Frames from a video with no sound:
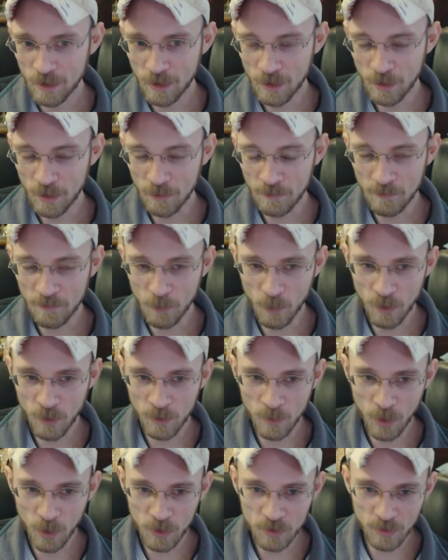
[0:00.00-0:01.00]

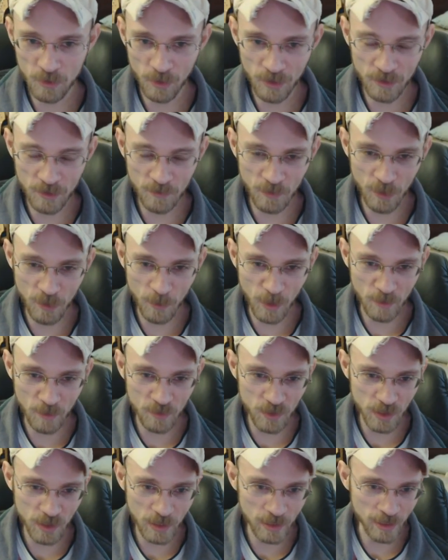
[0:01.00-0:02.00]
foreign martial arts
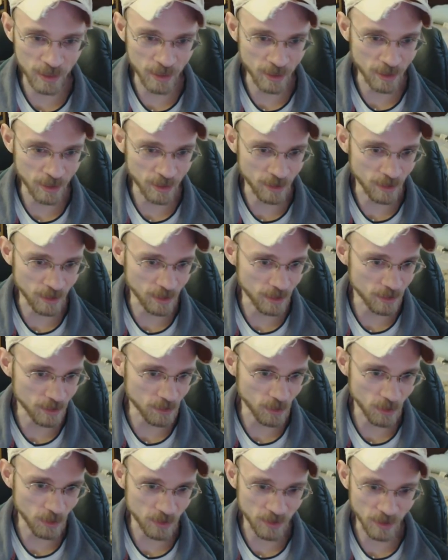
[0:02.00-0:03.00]
film I've seen
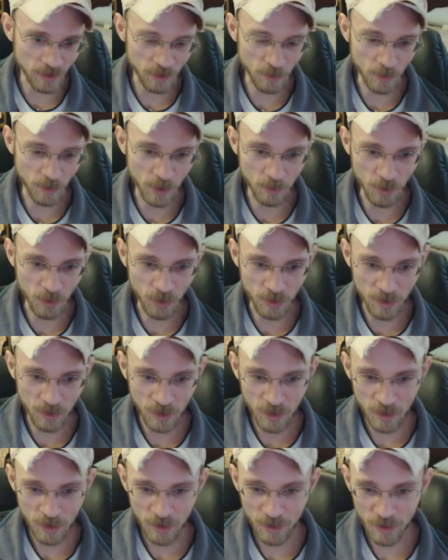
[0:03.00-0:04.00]
in as long as I can
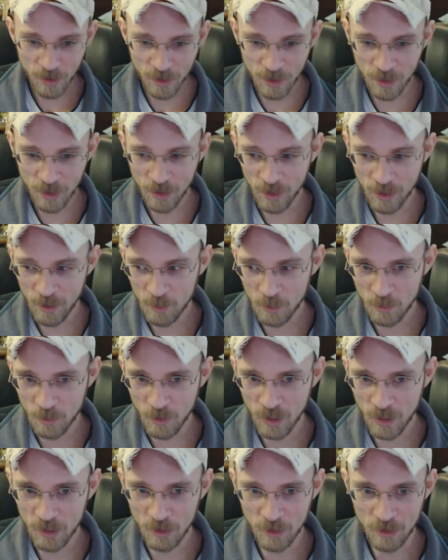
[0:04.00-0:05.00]
remember. It
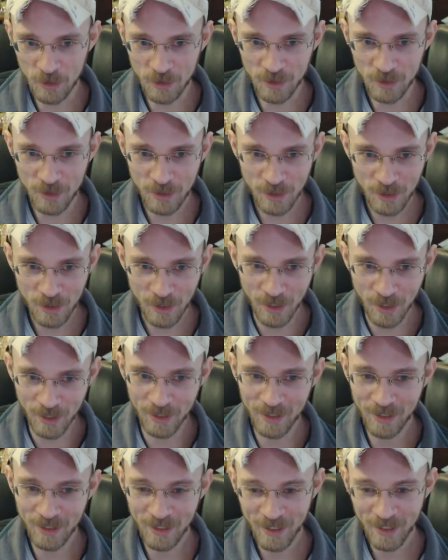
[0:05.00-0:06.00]
was really good.
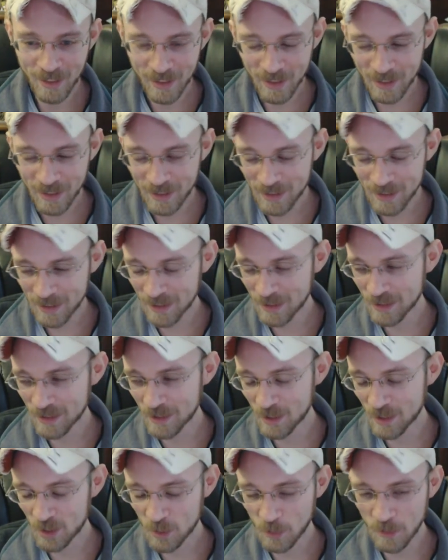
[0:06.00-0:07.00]

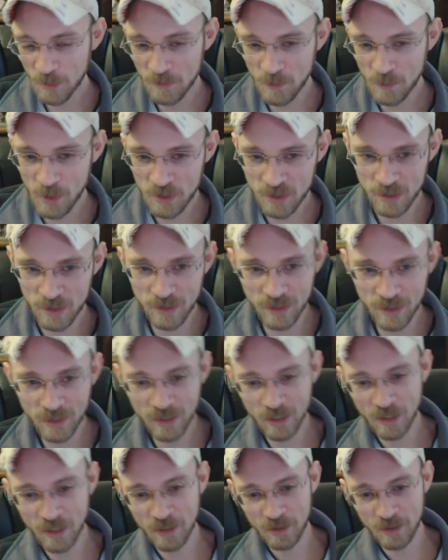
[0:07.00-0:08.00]
The short
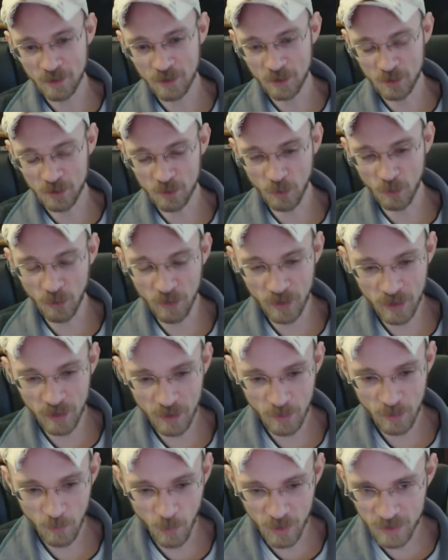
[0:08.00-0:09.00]
version, the
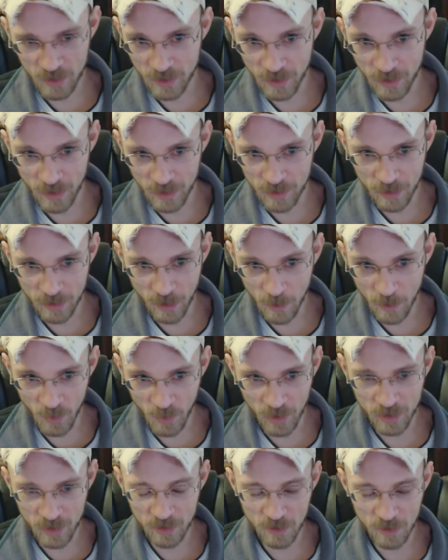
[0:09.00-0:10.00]
story wasn't
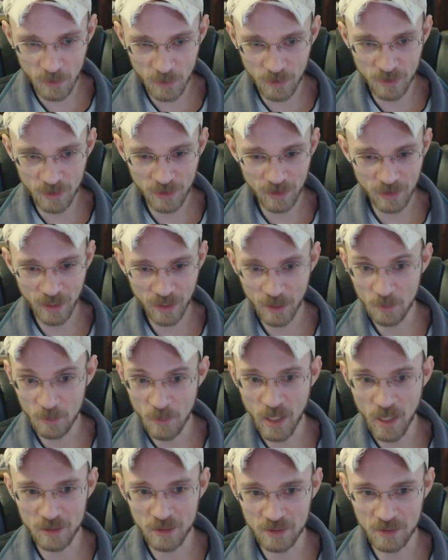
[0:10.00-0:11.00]
incomprehensible.
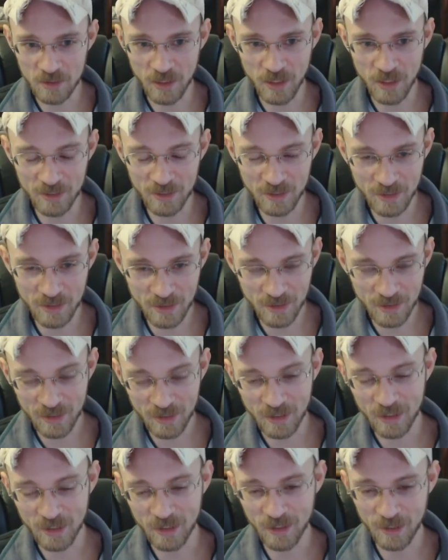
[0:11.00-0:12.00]
It made
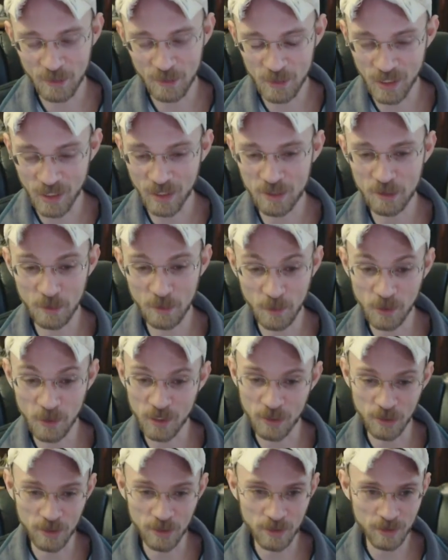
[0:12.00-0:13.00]
sense. It was actually
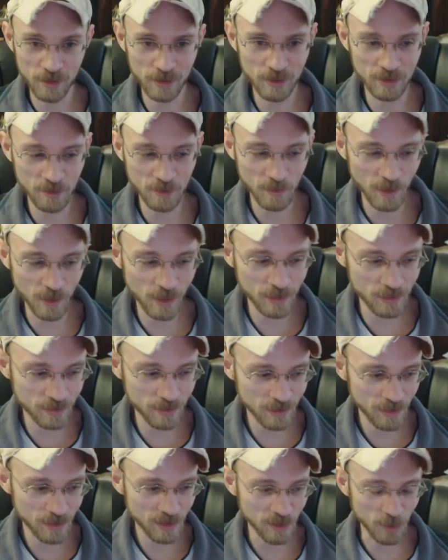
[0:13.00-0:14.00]
pretty good in
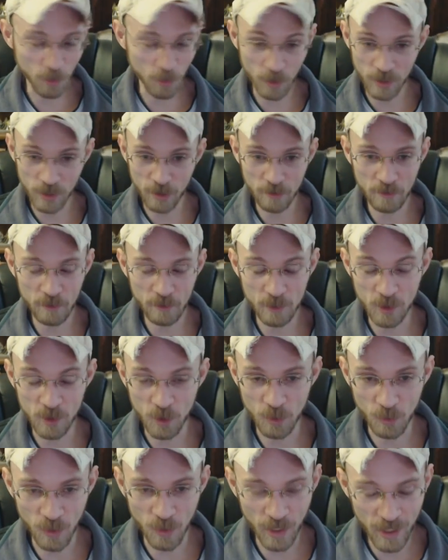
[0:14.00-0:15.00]
spots. The choreography
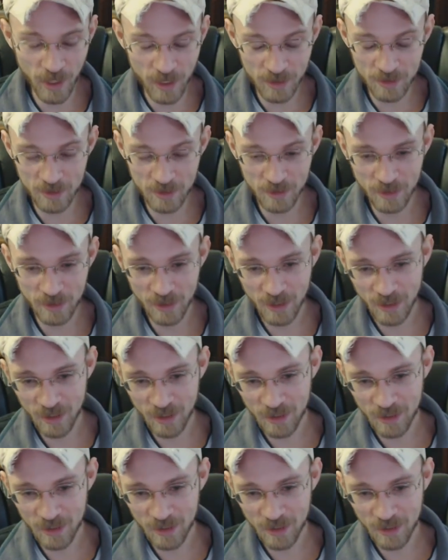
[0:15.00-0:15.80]
was great.